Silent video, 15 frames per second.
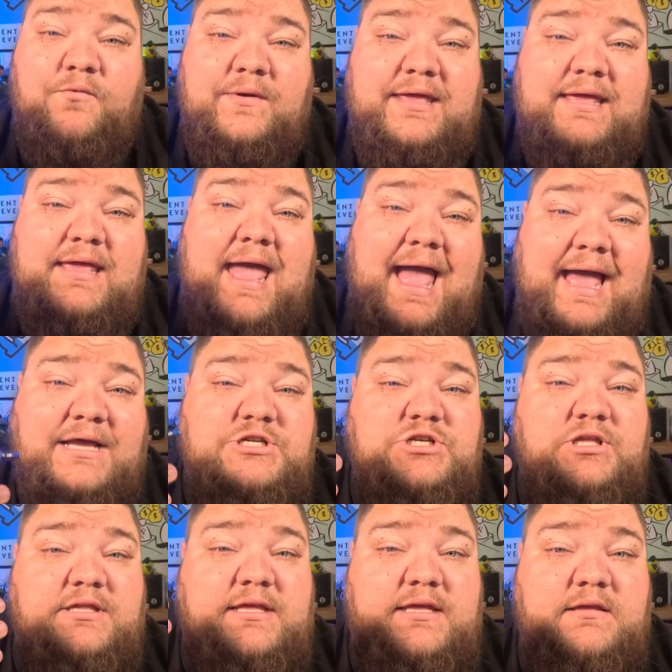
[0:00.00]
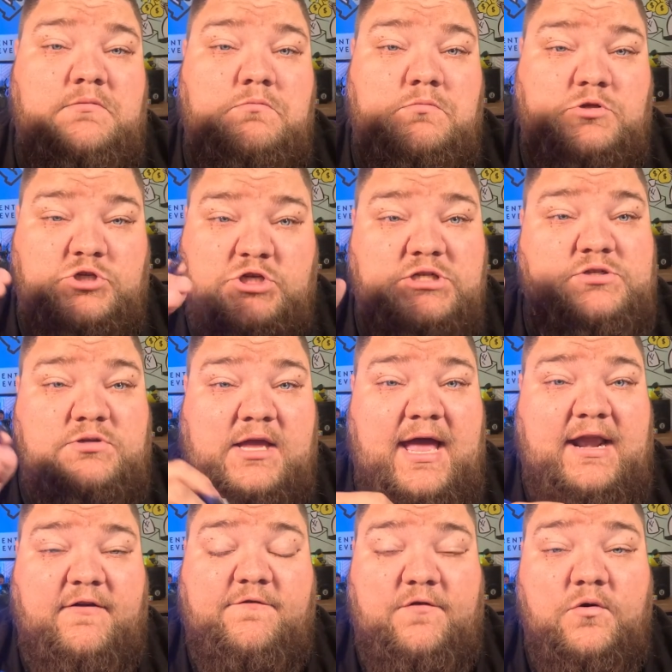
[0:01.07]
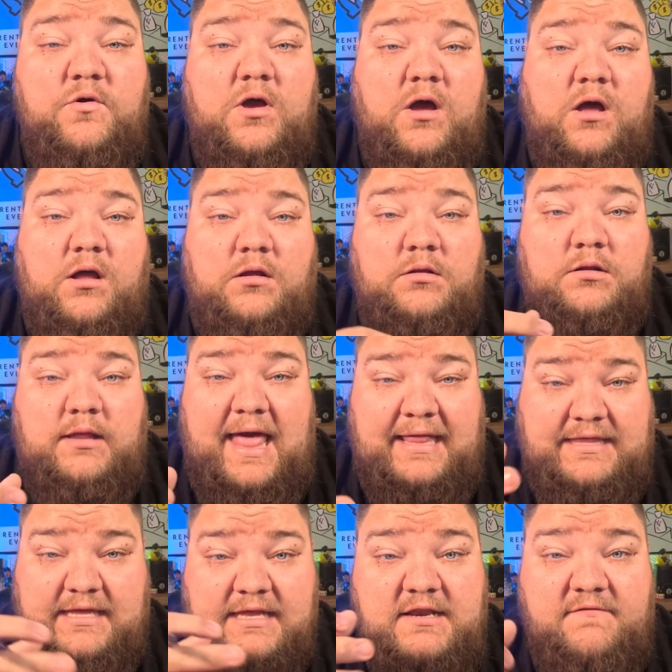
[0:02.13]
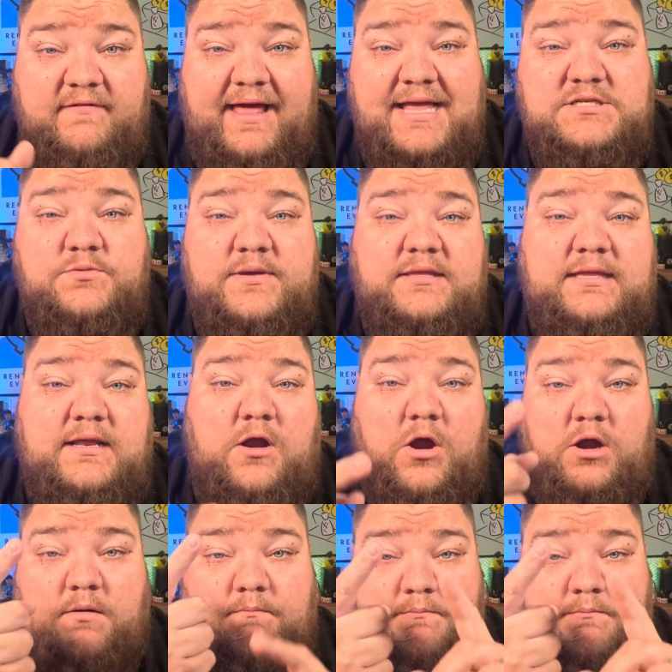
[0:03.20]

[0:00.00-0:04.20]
We actually just got a phone call at the end of last week that our